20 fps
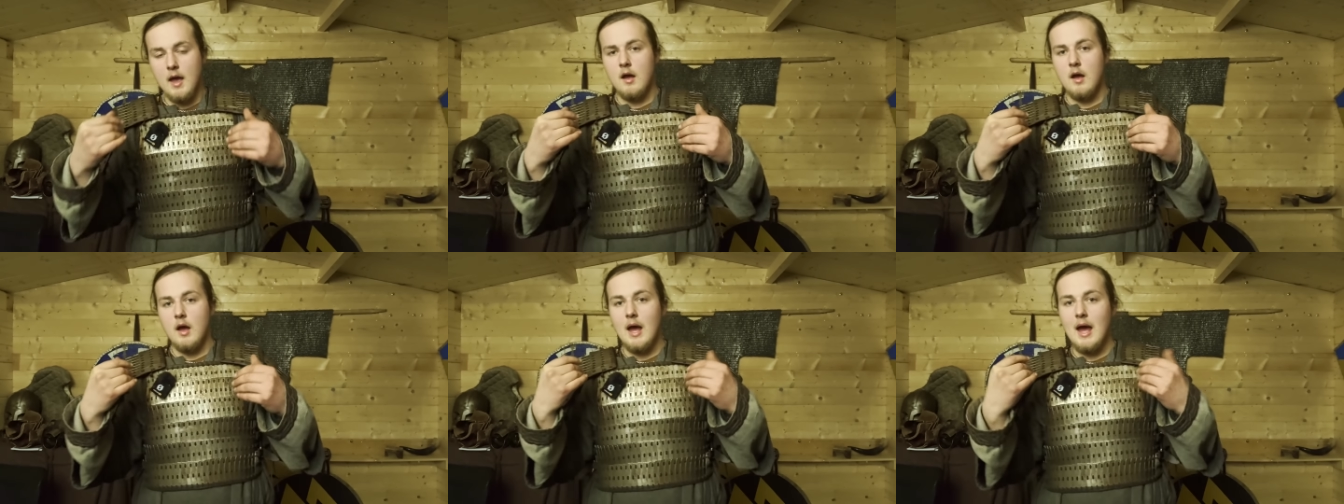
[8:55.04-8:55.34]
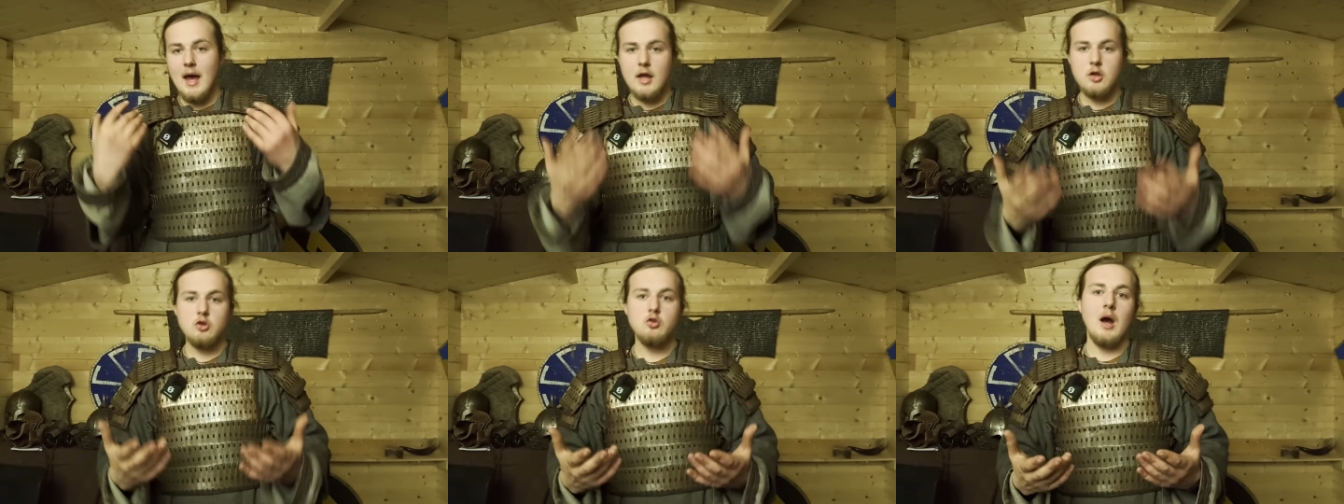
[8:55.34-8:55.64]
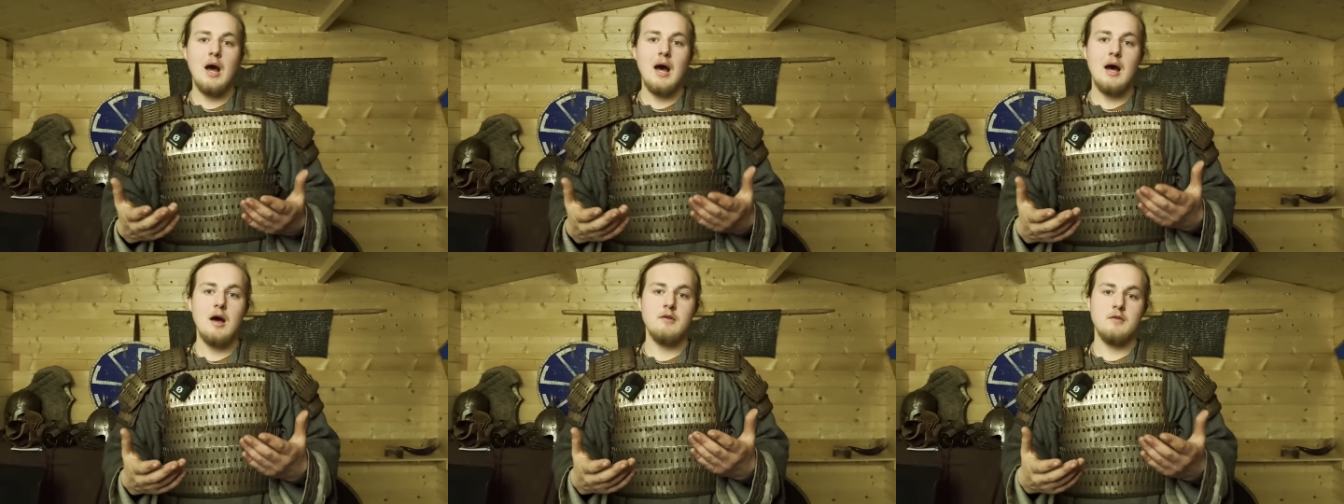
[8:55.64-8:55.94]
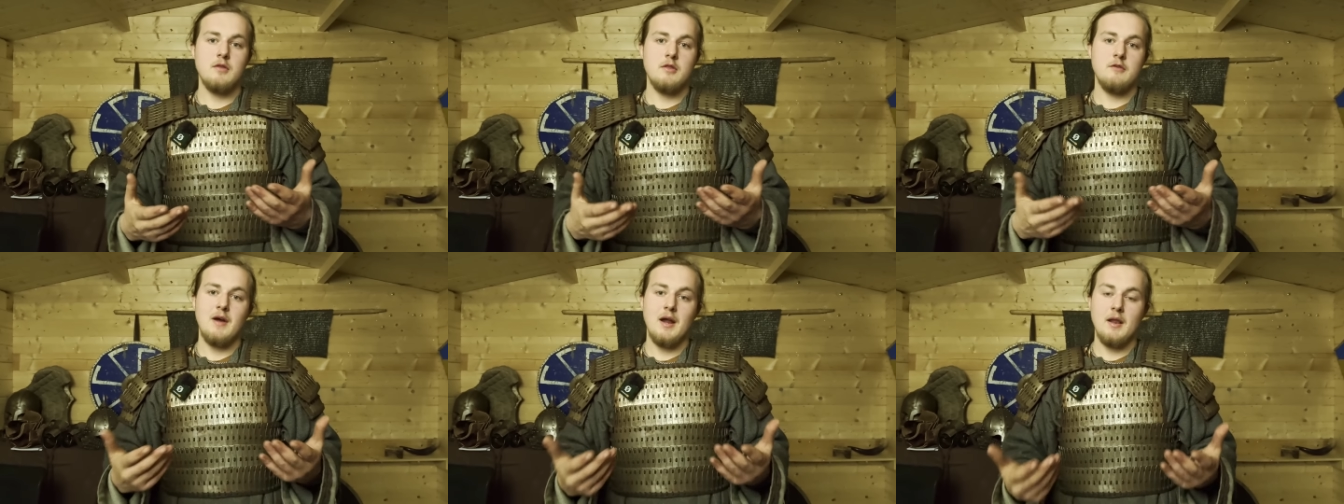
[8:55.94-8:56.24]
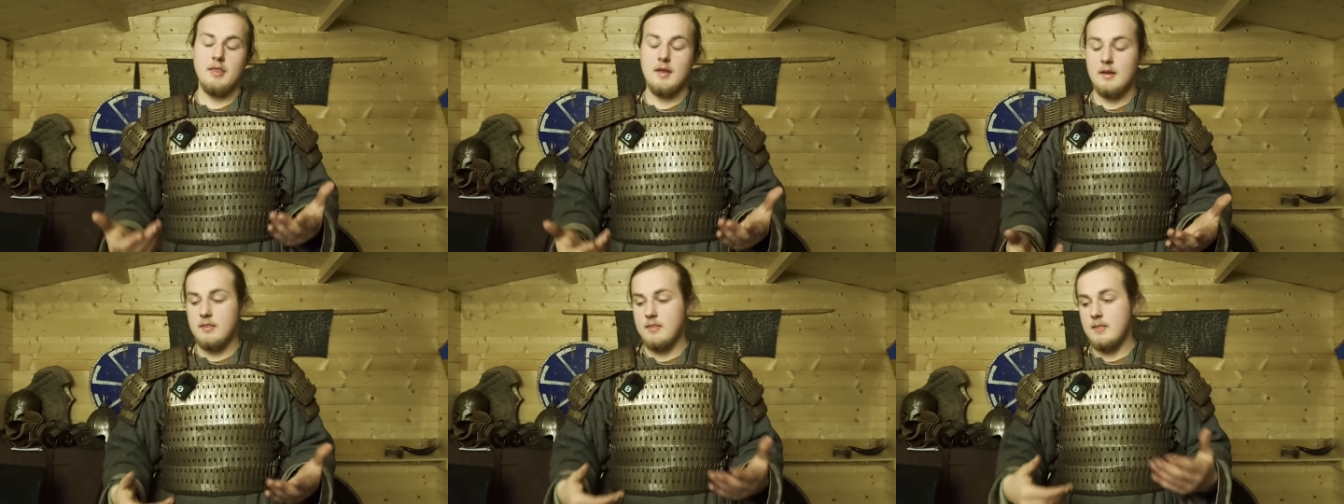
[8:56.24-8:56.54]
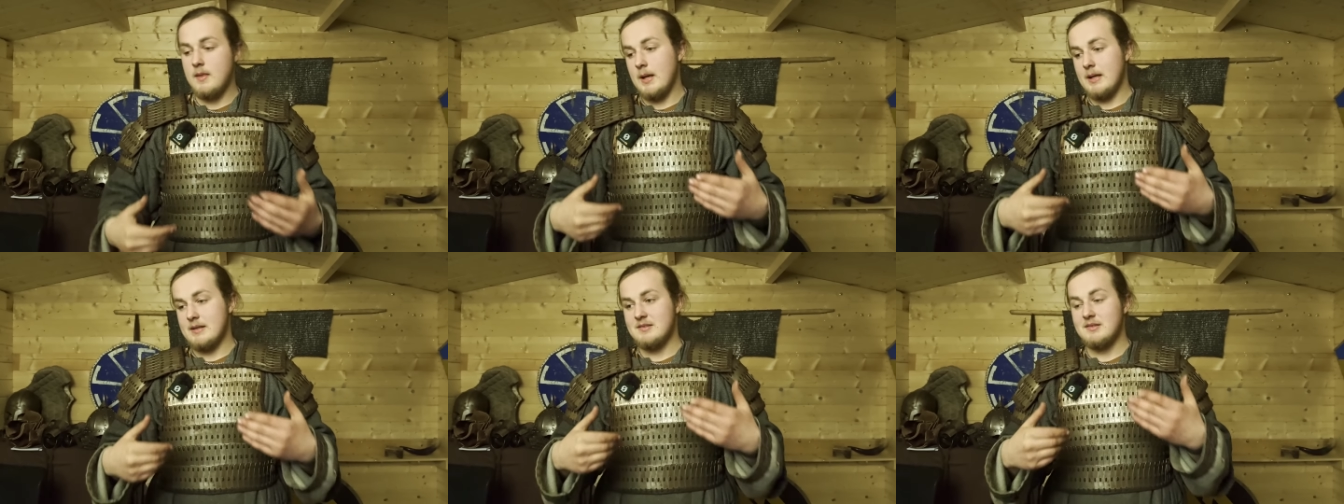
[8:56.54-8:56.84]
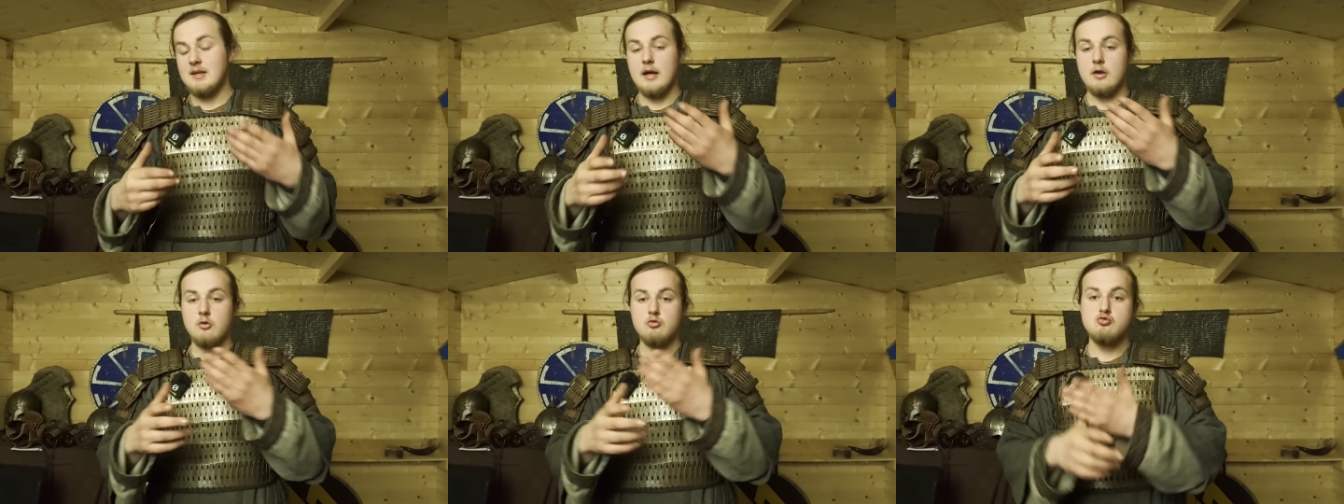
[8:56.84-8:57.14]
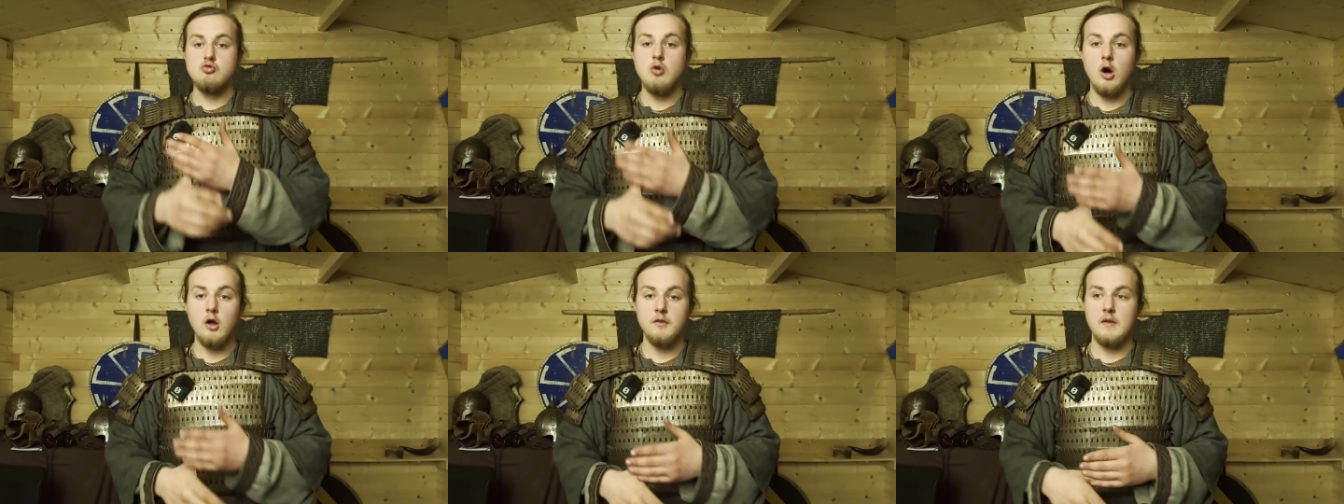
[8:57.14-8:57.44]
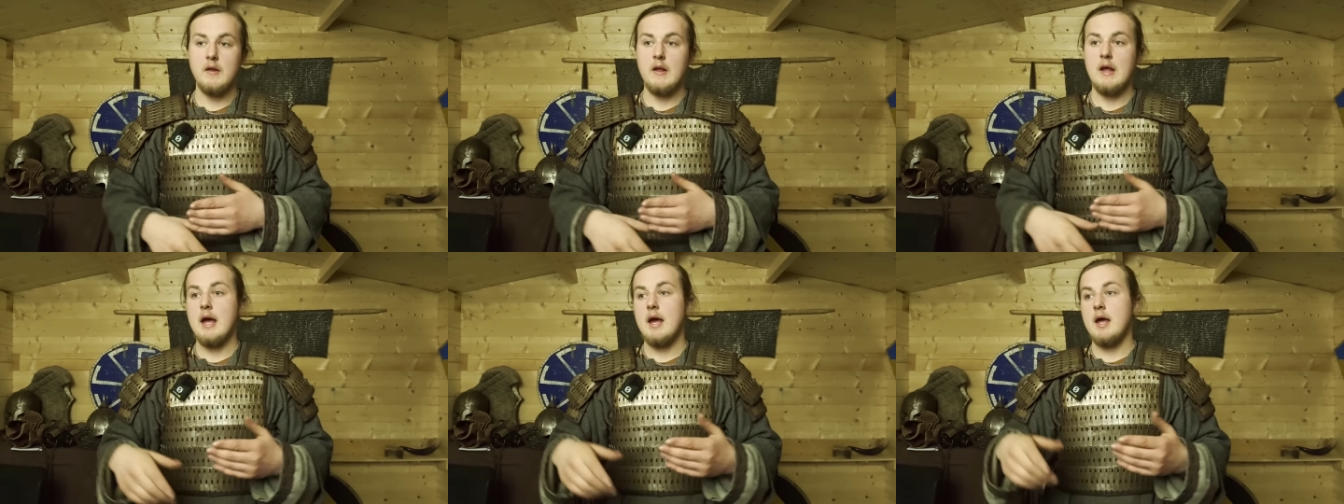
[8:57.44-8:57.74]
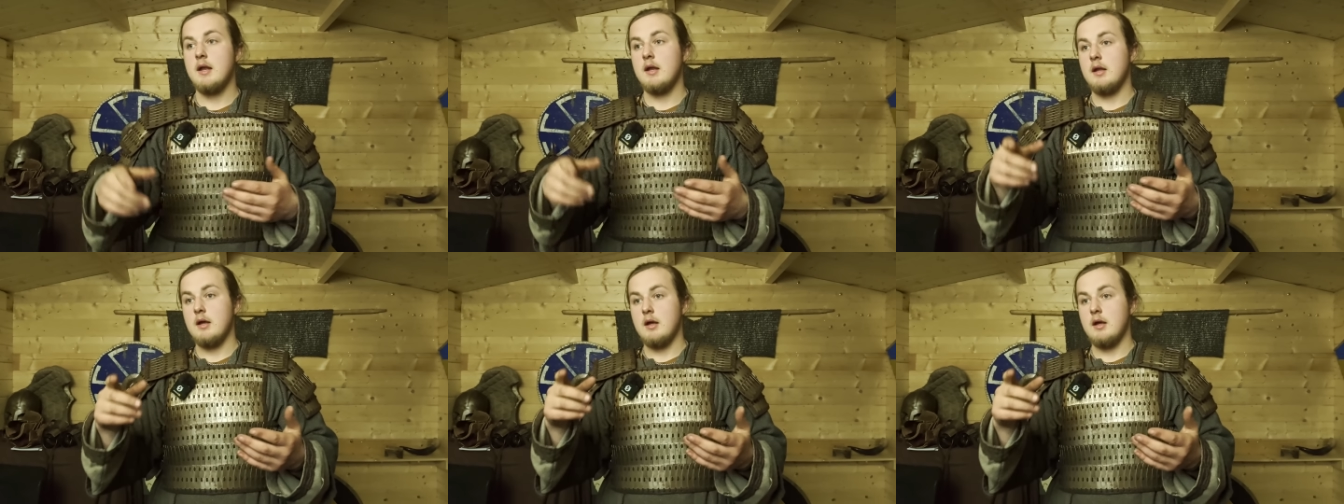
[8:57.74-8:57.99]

And you have the fact that the laces can rot and